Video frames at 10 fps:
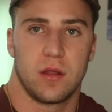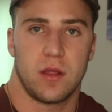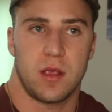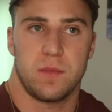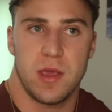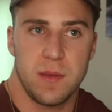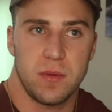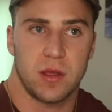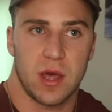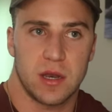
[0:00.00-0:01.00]
Like,
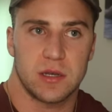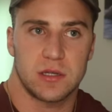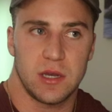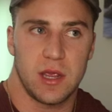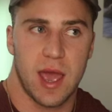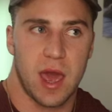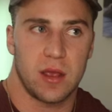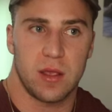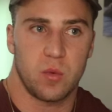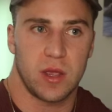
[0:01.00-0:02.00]
people gotta see
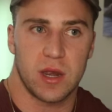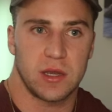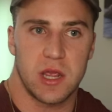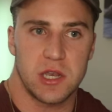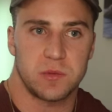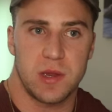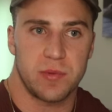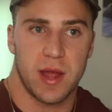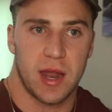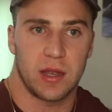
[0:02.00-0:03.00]
how, like, we gotta teach
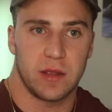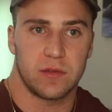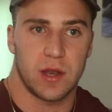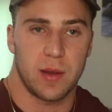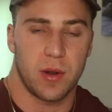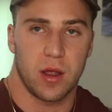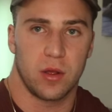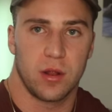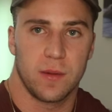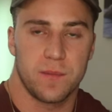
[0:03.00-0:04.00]
people how to live today, bro.
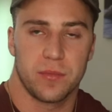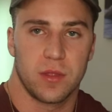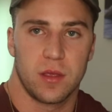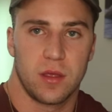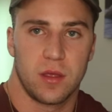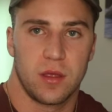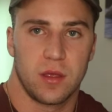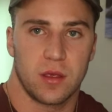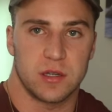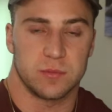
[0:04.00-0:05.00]

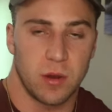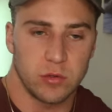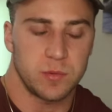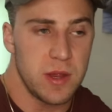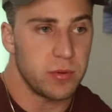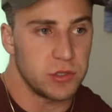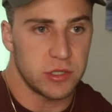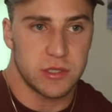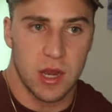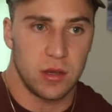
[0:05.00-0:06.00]
Because most people
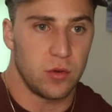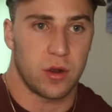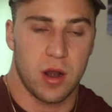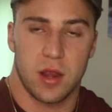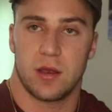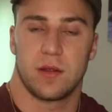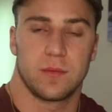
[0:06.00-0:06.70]
just ain't doing it right.